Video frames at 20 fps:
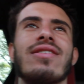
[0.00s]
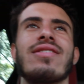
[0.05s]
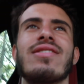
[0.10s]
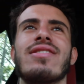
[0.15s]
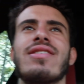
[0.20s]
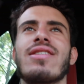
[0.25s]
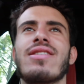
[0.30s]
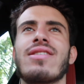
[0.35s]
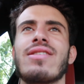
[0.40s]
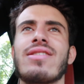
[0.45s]

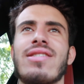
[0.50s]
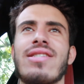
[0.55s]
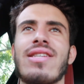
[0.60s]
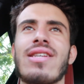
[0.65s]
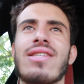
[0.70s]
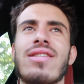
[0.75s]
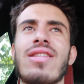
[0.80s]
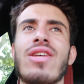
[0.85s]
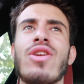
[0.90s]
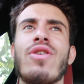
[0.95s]

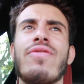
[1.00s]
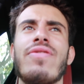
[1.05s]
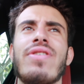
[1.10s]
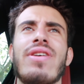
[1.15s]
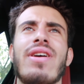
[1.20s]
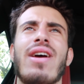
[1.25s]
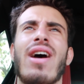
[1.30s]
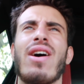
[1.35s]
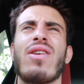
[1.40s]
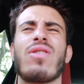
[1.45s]
6-liter
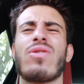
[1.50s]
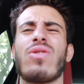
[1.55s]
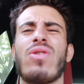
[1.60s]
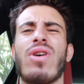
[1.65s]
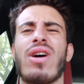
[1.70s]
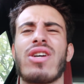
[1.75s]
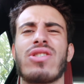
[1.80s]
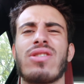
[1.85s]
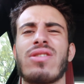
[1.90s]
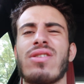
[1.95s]
V8. I don't know
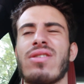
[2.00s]
actually.